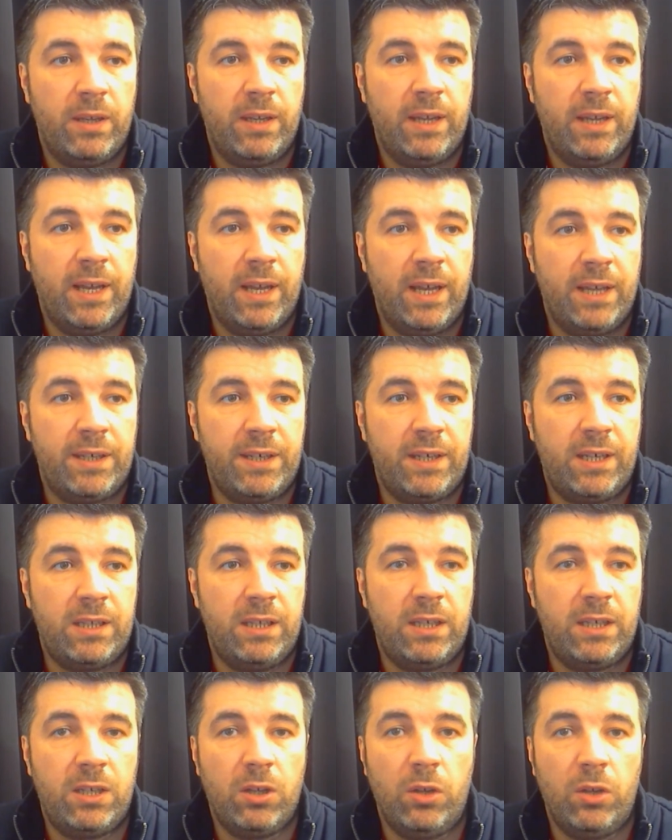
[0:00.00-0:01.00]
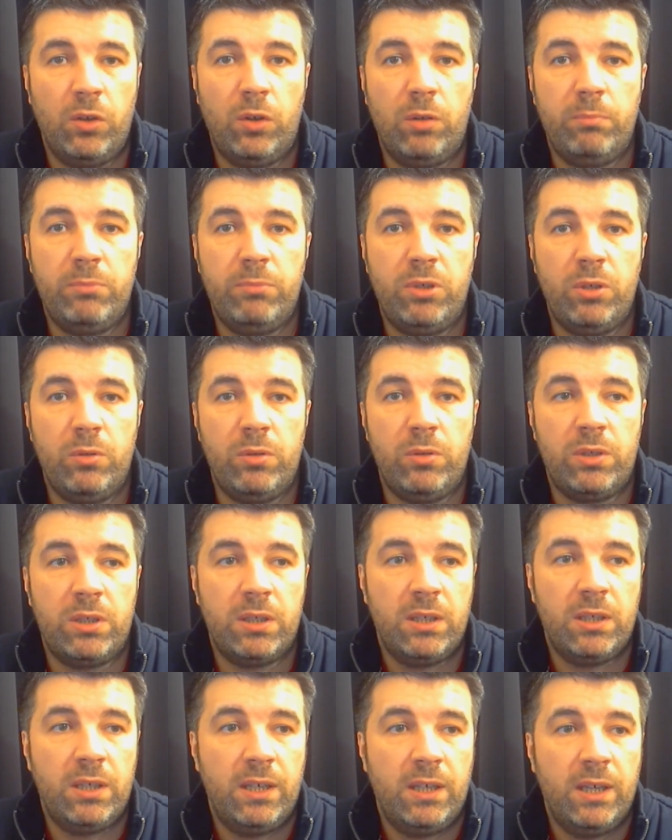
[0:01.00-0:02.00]
and click on unmute
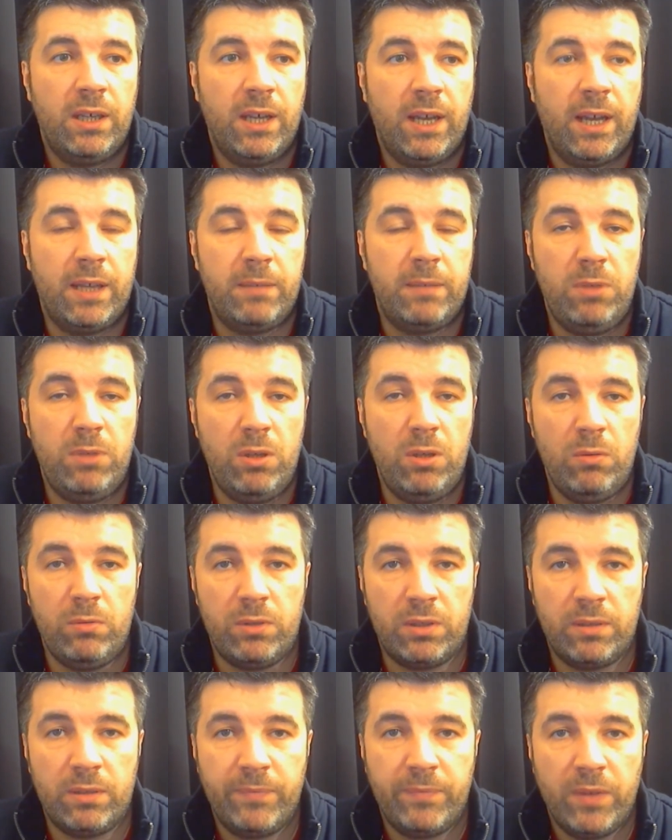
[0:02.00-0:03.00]
and mute.